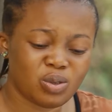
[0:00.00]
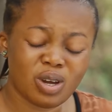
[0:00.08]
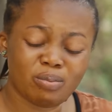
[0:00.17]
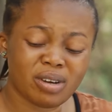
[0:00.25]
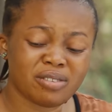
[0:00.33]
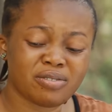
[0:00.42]

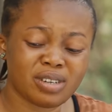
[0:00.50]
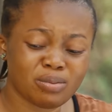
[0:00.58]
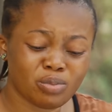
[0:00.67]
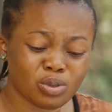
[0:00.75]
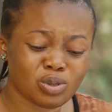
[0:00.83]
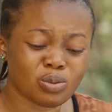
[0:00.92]
You are my
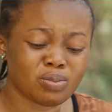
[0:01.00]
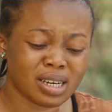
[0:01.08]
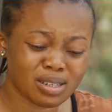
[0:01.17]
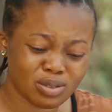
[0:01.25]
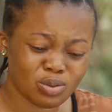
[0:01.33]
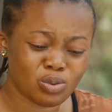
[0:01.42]
friend, but
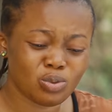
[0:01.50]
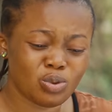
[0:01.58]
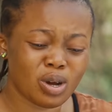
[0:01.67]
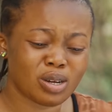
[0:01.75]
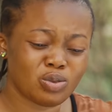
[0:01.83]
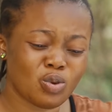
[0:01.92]
sometimes
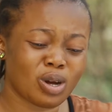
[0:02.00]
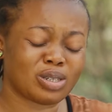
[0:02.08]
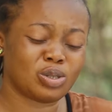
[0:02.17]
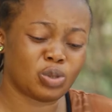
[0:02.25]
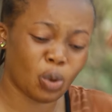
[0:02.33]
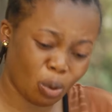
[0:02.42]
you are
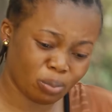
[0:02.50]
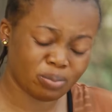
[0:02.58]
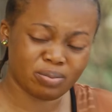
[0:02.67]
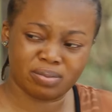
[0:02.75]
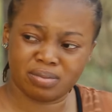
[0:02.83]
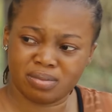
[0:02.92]

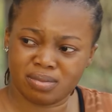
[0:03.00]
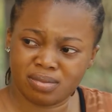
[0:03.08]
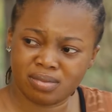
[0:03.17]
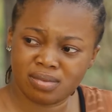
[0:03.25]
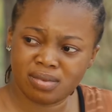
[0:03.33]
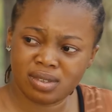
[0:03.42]
dumb.
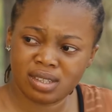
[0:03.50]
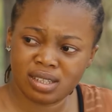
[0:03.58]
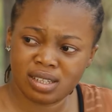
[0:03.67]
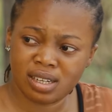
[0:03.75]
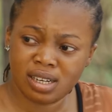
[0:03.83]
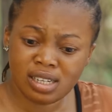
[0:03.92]

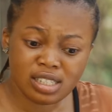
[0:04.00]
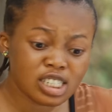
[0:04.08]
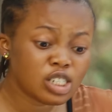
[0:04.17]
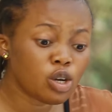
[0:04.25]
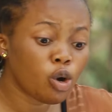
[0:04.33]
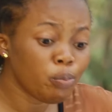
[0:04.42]

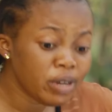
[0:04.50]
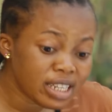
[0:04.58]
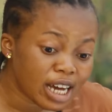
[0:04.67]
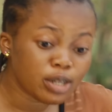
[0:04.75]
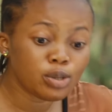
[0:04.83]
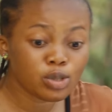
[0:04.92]
Did Obi
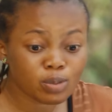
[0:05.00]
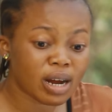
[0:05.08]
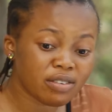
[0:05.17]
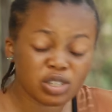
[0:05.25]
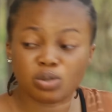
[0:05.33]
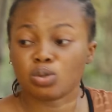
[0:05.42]
now use
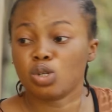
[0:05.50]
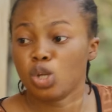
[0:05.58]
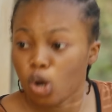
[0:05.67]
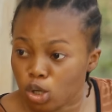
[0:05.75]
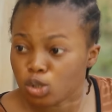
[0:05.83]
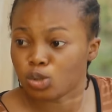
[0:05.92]
marriage to
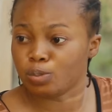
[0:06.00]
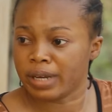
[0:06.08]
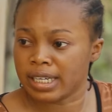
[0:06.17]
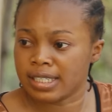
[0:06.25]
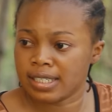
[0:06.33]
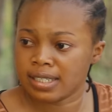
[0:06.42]
lure you to
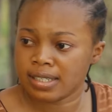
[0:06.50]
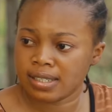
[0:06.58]
bed?